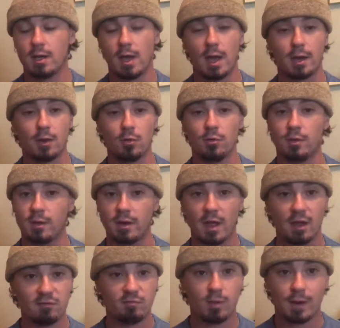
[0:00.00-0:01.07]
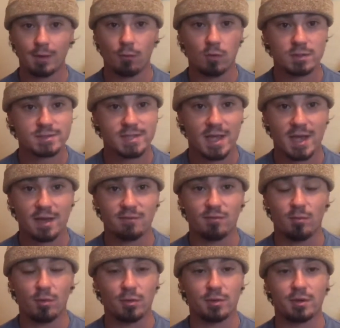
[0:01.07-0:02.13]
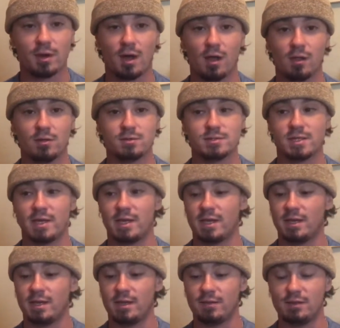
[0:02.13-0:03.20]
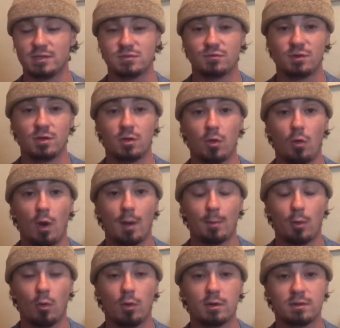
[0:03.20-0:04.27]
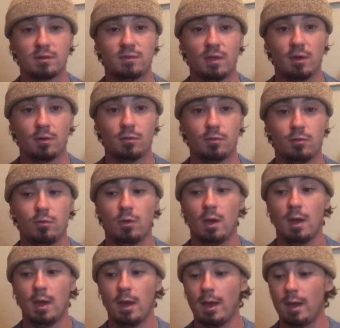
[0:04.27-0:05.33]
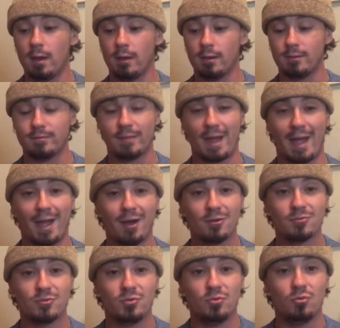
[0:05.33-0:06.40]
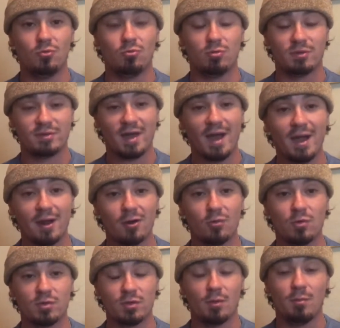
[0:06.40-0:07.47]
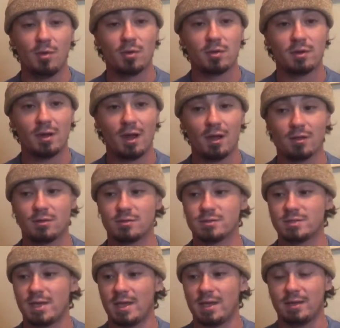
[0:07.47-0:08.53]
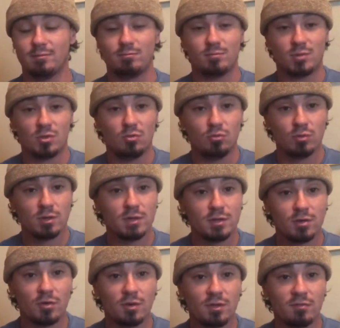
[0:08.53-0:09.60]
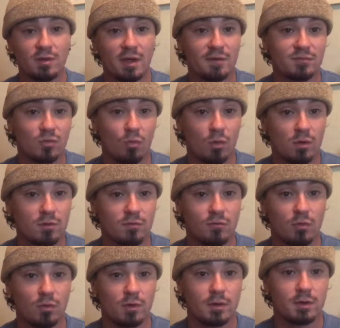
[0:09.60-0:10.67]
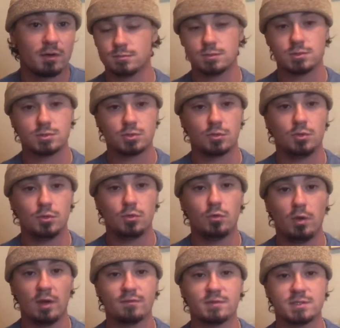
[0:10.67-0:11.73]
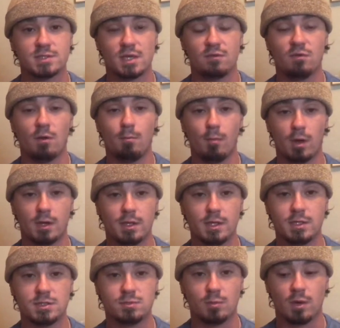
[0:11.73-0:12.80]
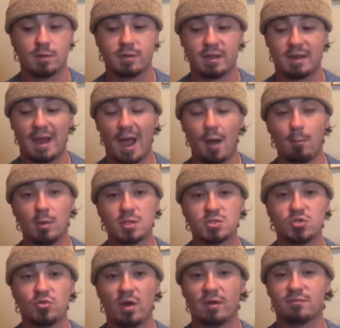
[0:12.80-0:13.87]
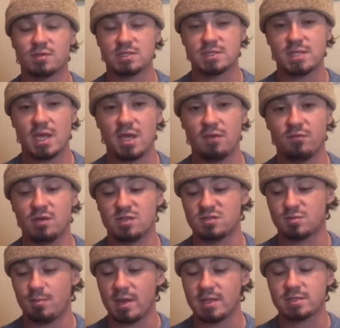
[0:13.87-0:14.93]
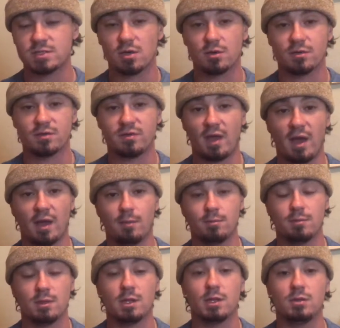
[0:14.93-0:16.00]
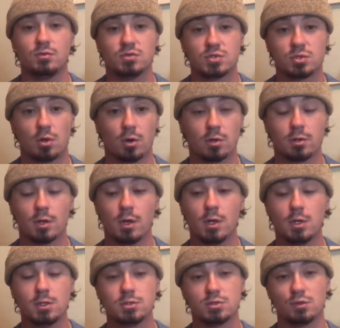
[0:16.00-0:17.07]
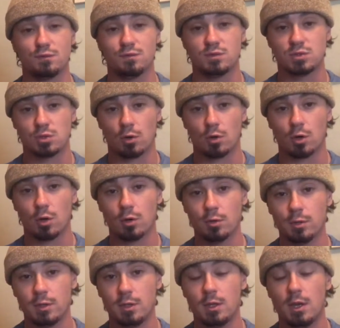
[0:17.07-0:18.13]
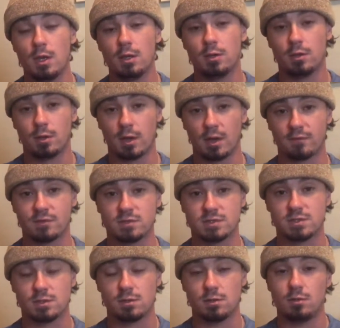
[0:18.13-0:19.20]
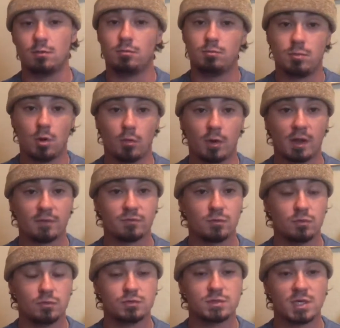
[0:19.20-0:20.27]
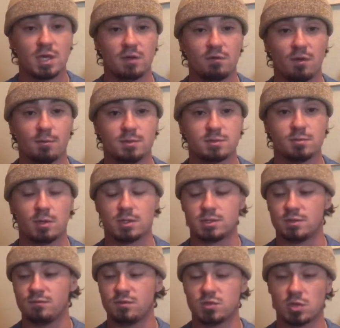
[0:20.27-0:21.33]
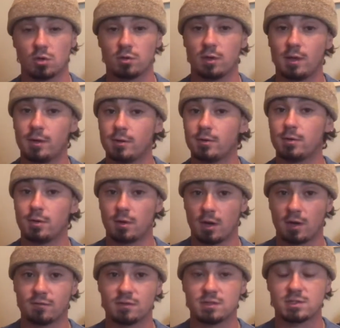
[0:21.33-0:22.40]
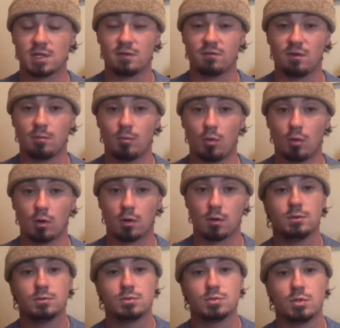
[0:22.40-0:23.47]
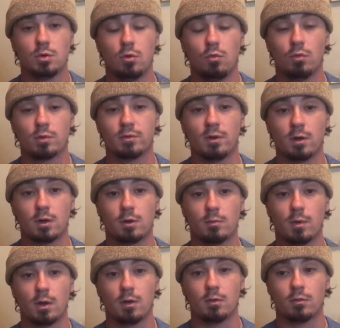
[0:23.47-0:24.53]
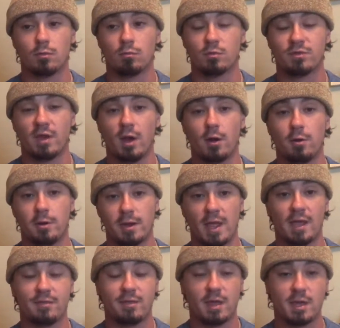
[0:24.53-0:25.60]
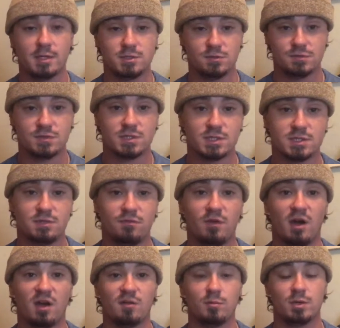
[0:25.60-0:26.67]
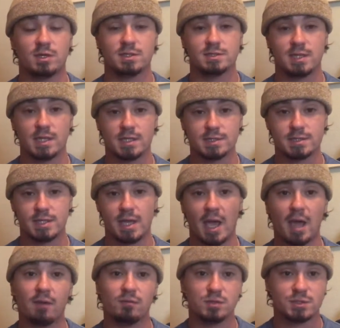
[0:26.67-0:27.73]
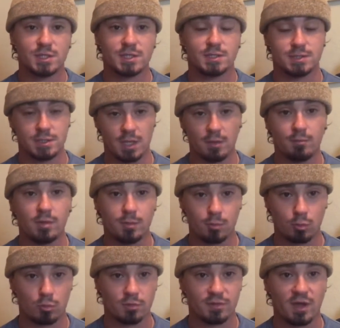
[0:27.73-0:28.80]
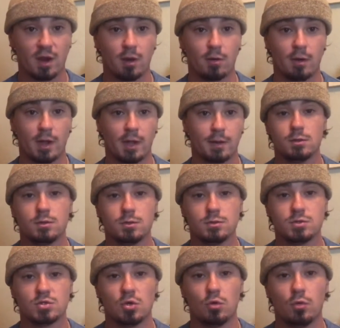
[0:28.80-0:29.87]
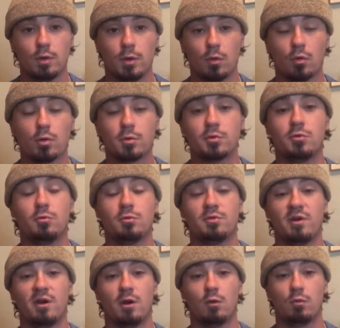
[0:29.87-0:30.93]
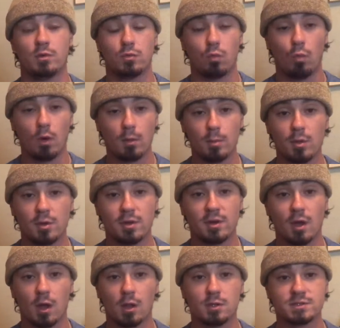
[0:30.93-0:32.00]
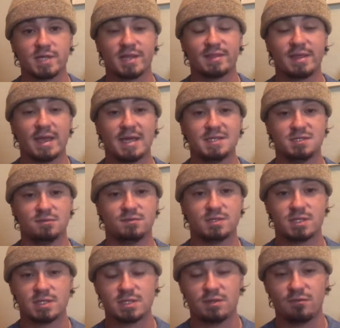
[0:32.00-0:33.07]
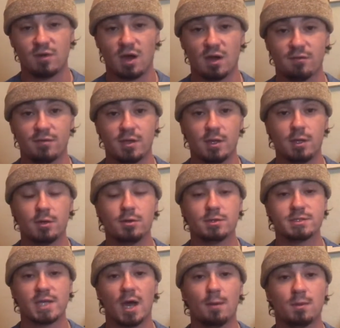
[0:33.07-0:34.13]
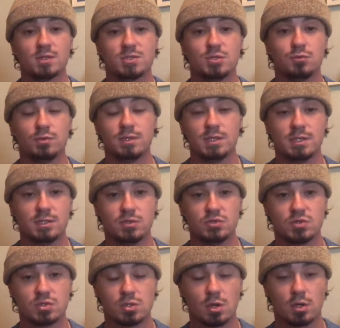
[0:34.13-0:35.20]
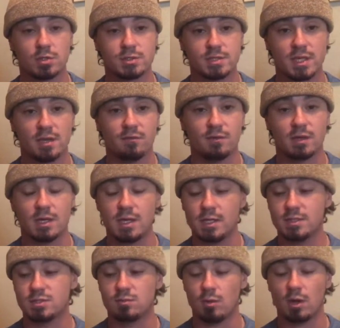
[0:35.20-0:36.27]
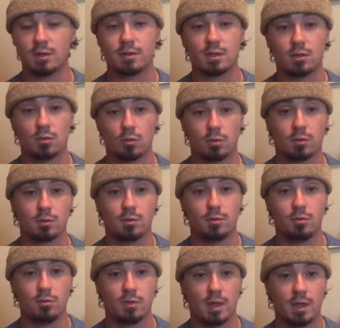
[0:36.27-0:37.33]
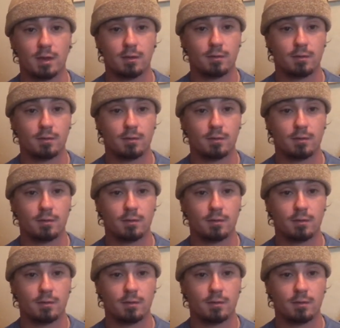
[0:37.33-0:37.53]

I know that everybody wants to have a million dollars and in this video I'm going to tell you um, how to retire with a million dollars and you really don't even have to work for it. So you do have to save up money each month and how much you have to save is based on the time that you start. So if you start early, you're gonna have to, you don't have to save up as much. If you start later, you're gonna have to save up more. So we're talking about retiring at the age of 65 because that is the average age that people retire at. So in order to retire with $1 million at the age of 65, here is how much you would need to start saving each month in order to do that.